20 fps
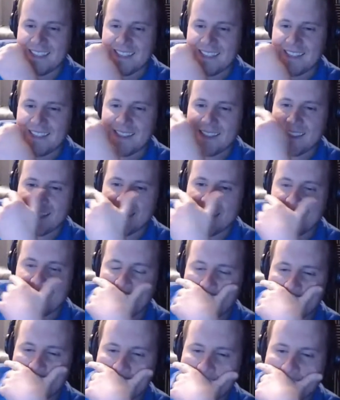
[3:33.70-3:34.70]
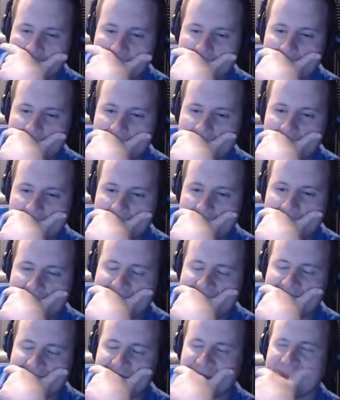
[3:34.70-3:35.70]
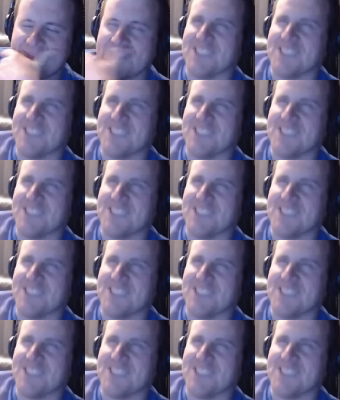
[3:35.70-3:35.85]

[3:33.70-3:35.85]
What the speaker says: (not speaking)